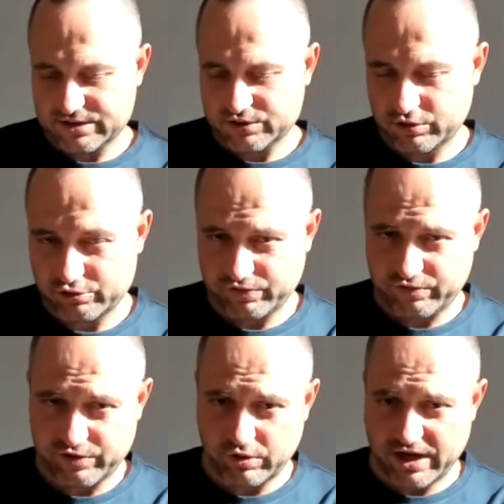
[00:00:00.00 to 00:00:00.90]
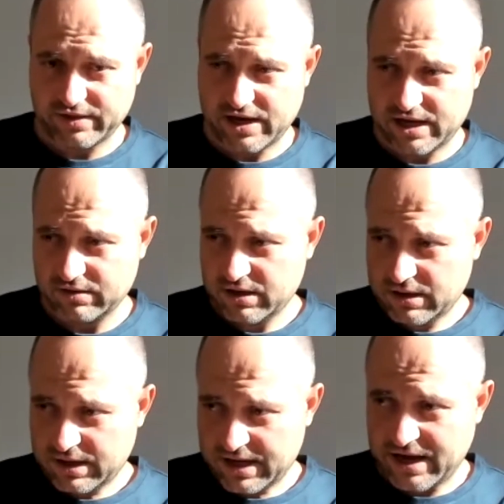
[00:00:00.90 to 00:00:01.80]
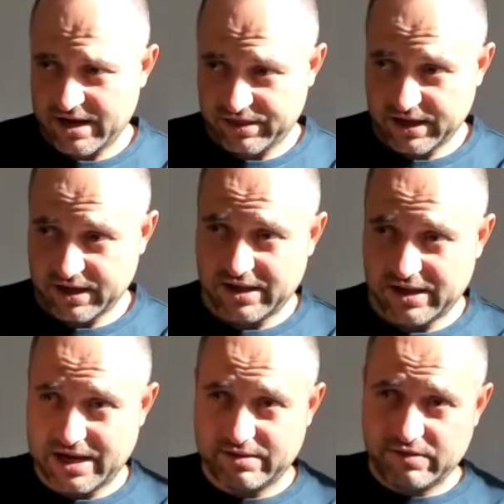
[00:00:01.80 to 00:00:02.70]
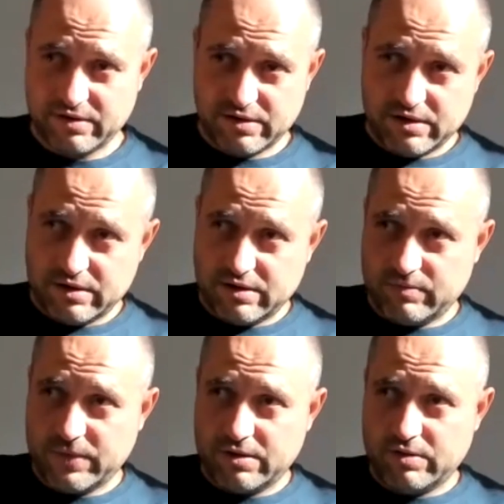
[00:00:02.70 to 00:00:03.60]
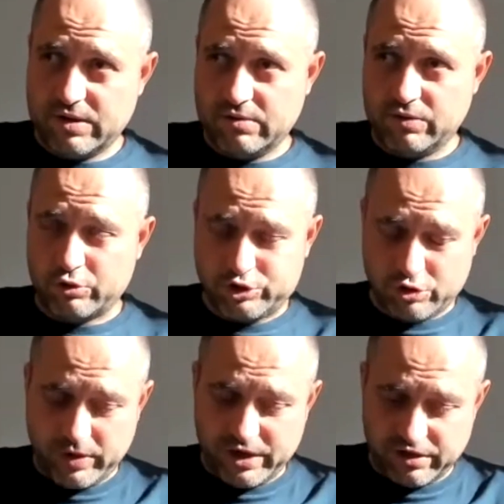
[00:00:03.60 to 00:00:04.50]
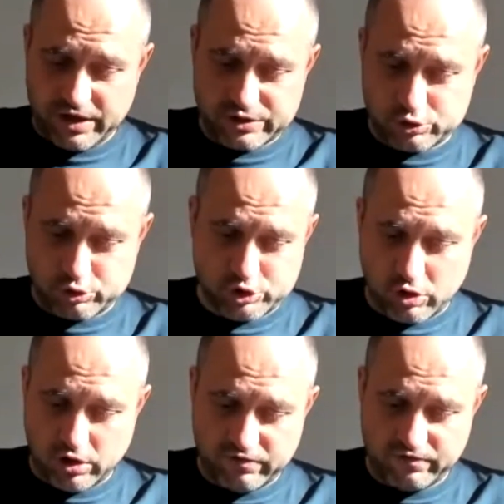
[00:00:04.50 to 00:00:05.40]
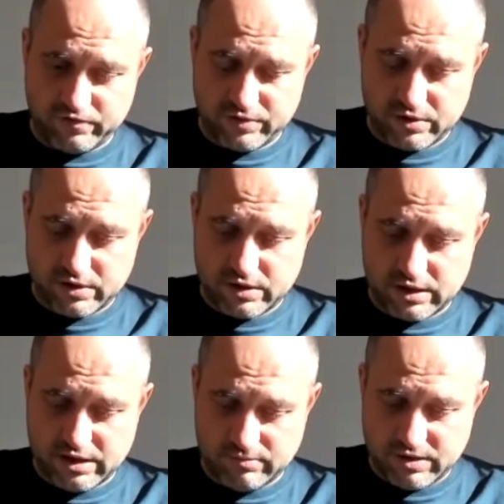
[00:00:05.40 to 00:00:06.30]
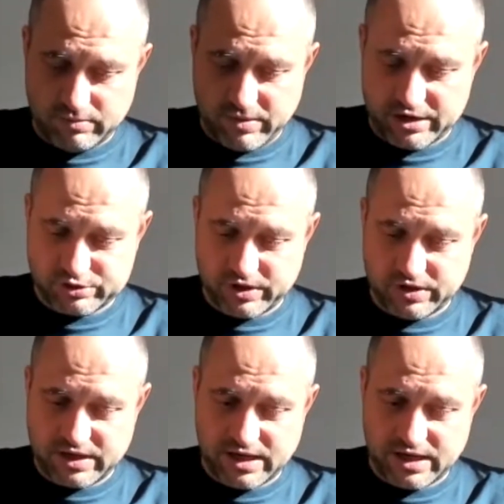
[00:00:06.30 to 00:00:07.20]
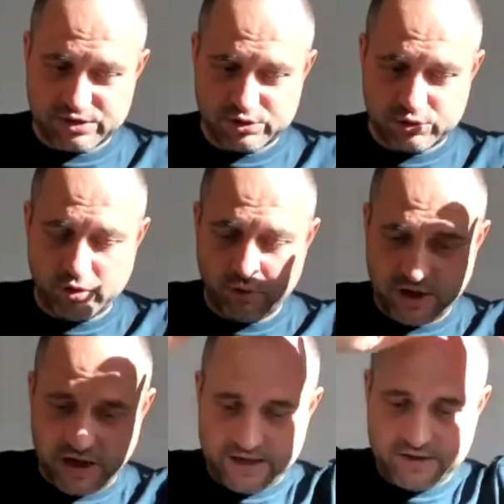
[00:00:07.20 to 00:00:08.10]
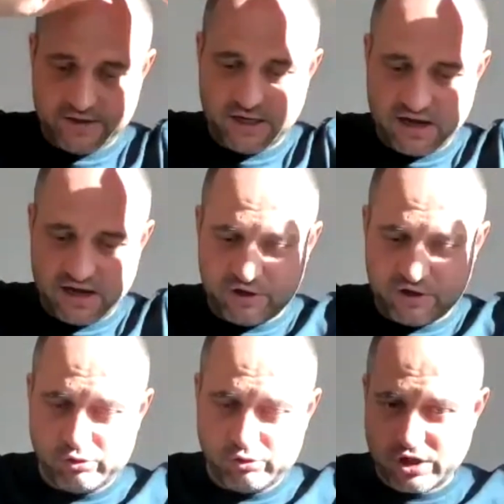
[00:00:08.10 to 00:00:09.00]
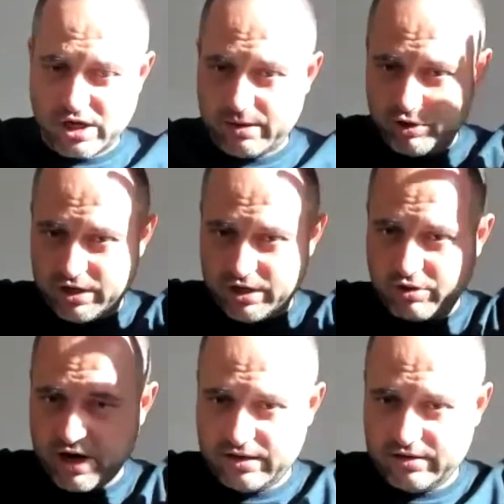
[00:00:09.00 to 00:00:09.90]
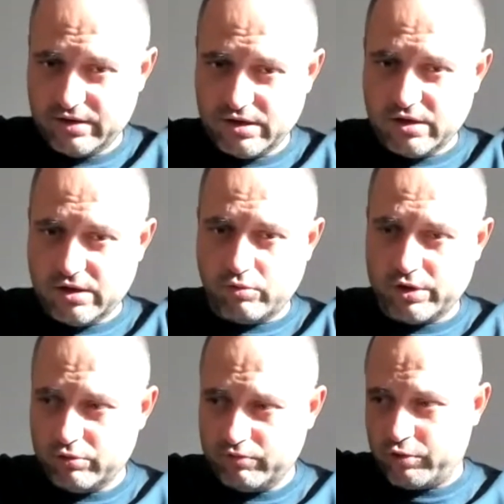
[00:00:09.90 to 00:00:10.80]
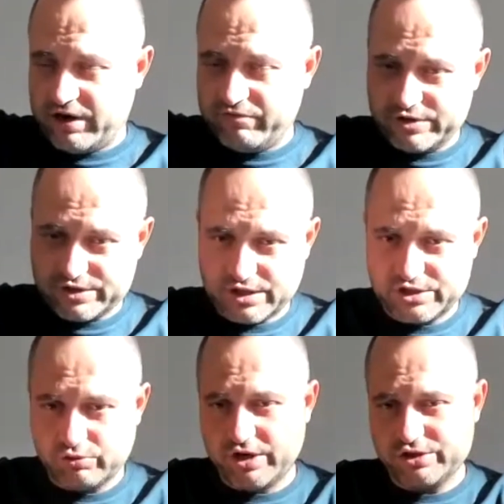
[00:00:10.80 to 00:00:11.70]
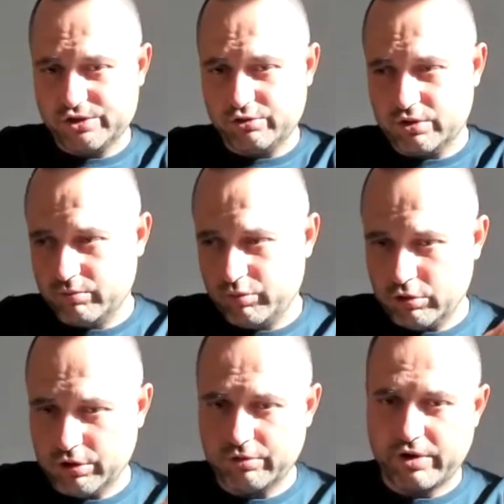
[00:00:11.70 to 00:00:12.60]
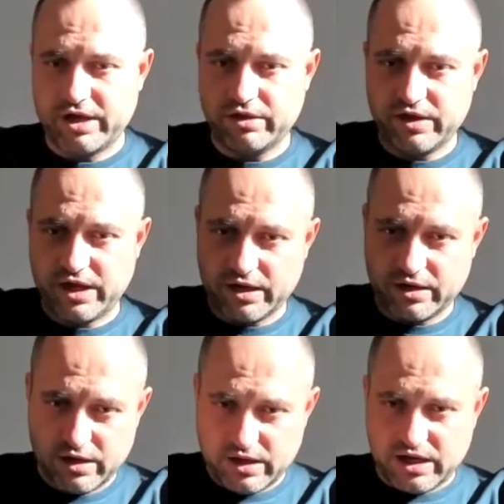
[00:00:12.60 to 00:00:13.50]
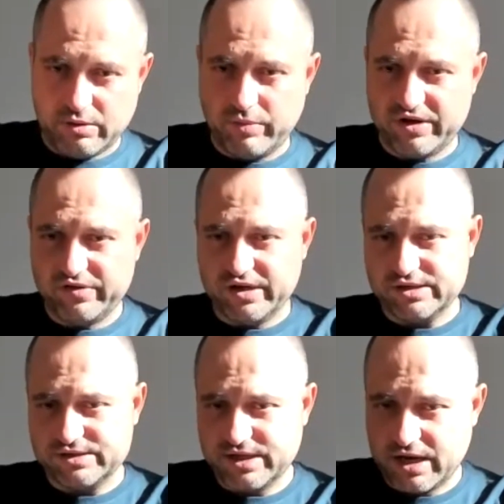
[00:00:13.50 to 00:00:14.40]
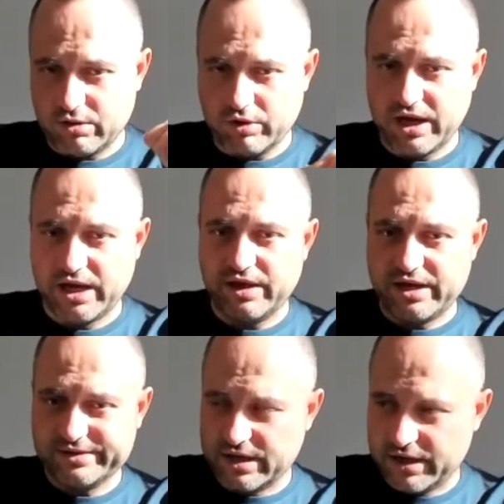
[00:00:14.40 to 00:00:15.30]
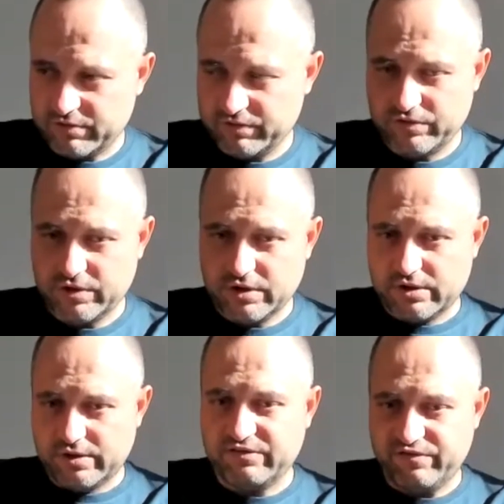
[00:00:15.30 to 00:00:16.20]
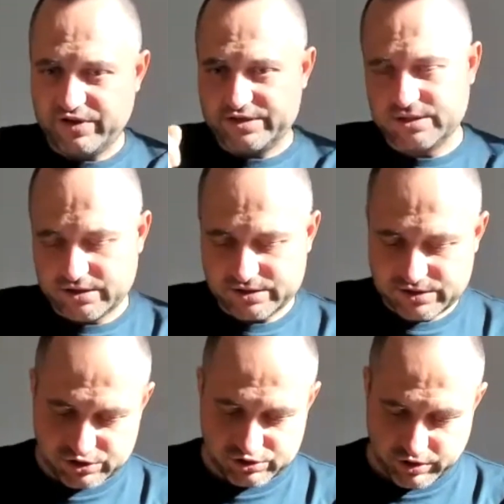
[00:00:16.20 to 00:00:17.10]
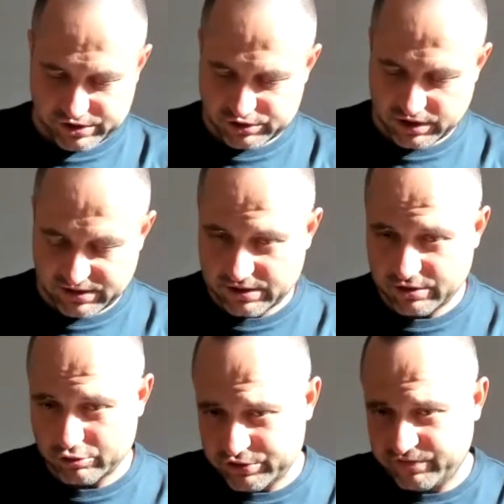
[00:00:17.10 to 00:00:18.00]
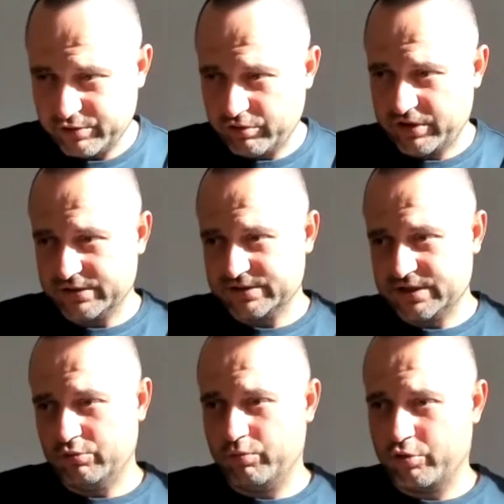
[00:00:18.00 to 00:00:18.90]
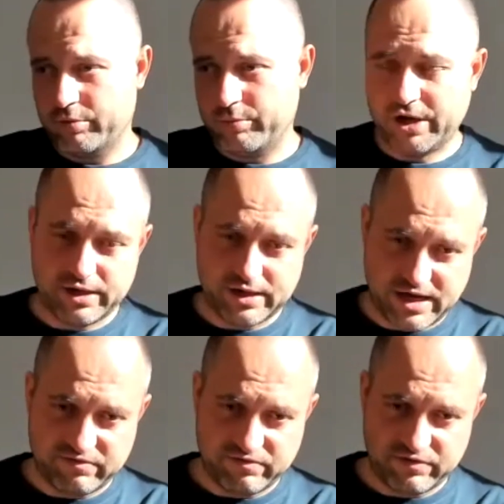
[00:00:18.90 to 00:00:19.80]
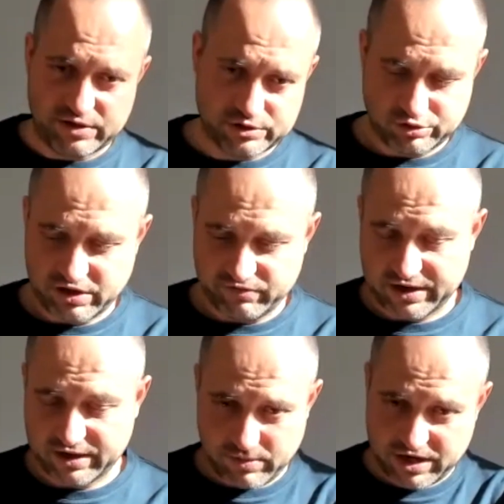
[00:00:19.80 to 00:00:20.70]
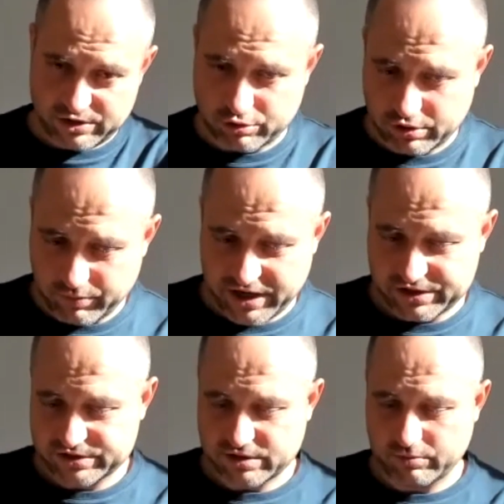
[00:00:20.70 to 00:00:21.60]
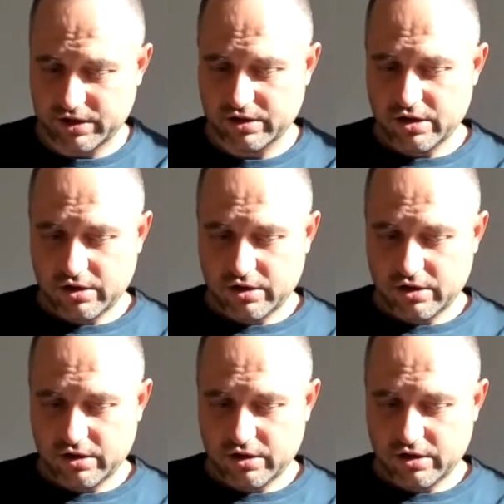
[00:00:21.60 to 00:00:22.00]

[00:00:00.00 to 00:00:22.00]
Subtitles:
So there's a few like that. And I think in the end, there's so many things to solve in management daily. And so you ideally have a huge library in your head where you, for every situation, you can pull the right thing and basically say, okay, that fits in this situation. And then there's a few things that you permanently have, and it should have, like the manager on a page is something,